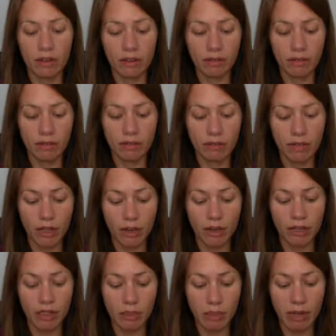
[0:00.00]
they could have
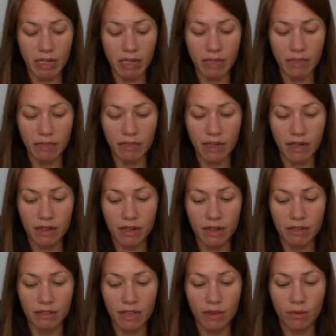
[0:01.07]
expanded if
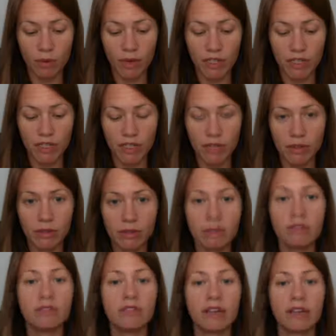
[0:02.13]
they'd wanted to,
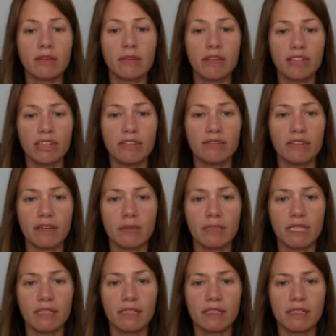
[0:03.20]
talking about gene
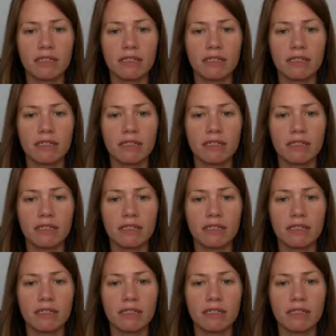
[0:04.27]
families.